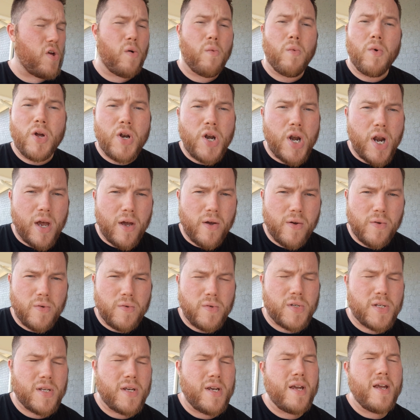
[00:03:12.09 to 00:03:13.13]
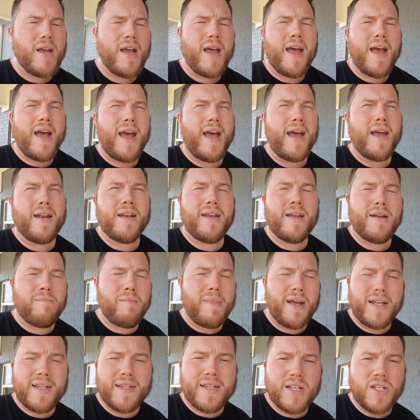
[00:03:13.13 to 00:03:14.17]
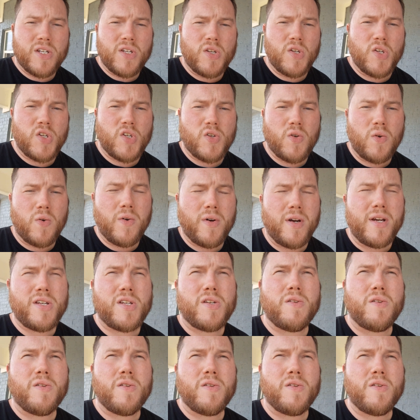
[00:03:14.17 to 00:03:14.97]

No one knows, and didn't make sense to the story.